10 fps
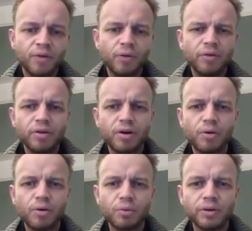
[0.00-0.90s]
Where are the
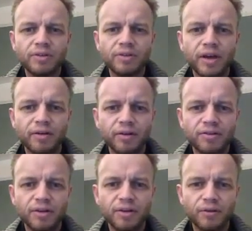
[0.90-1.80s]
coldest
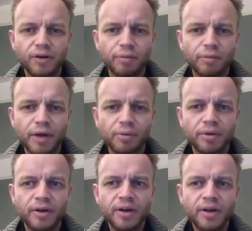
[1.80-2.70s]
areas on our map?
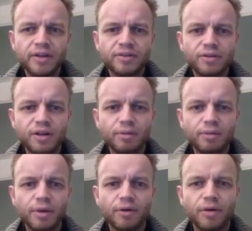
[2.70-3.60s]
So think
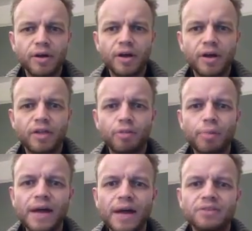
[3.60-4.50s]
about the
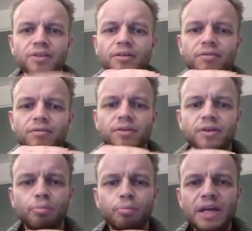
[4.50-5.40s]
pattern.
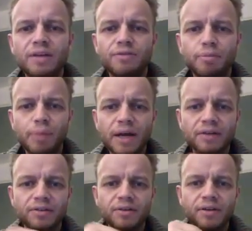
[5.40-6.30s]
So P for
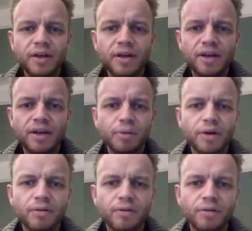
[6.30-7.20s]
pattern. In your
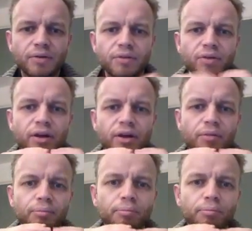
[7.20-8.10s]
paragraph you're going to write
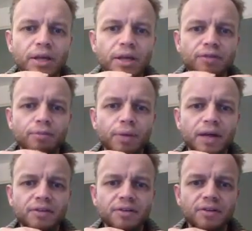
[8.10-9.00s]
a P for
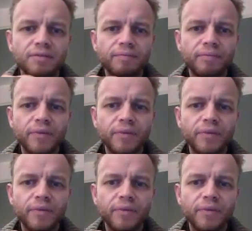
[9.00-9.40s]
pattern.